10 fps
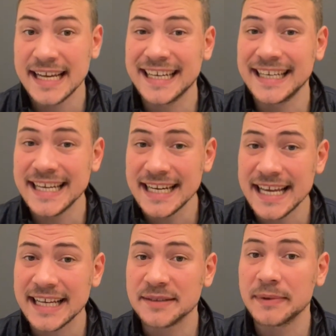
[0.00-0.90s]
clearly
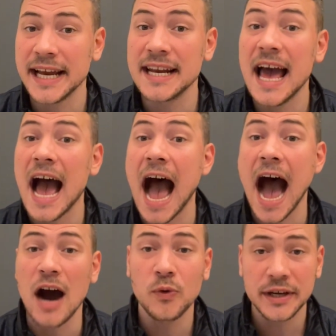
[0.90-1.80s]
explain
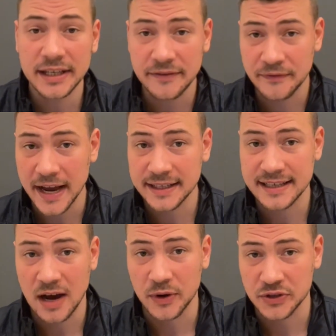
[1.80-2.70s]
how it affects
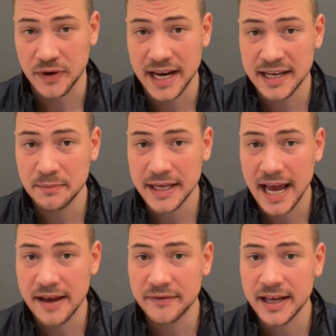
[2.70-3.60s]
our trading
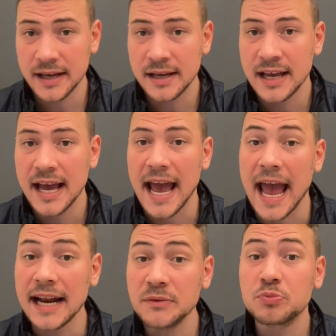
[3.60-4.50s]
behavior,
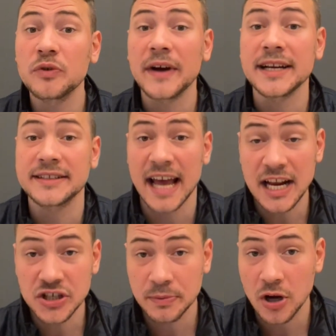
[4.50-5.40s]
and provide
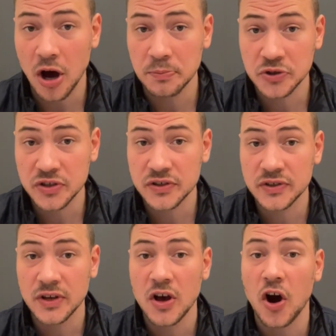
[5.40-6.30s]
tangible
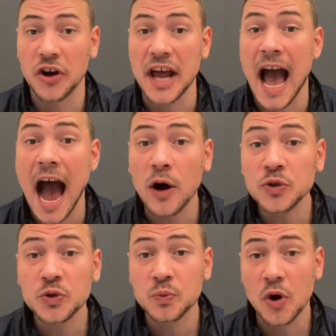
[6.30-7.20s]
options on how
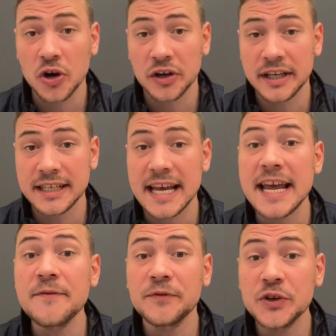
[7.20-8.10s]
to work on it
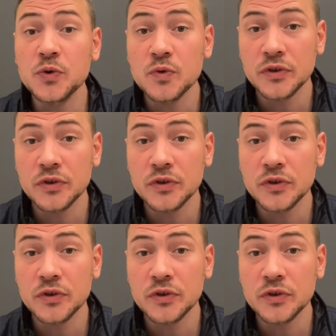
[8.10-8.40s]
if you